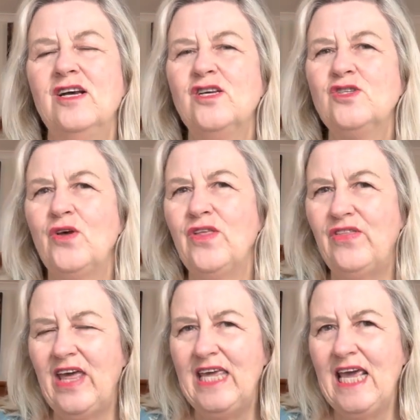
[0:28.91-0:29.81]
so that
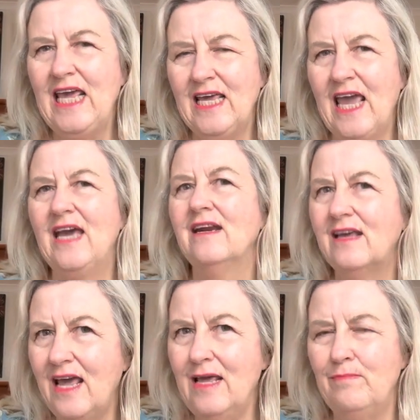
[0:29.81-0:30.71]
they keep, can
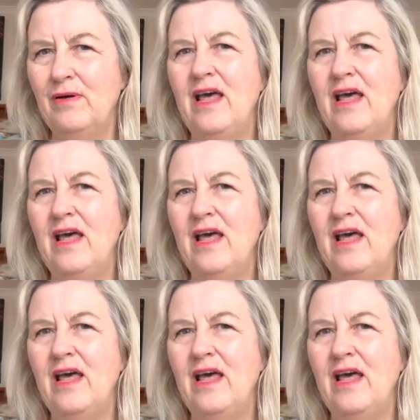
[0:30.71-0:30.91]
keep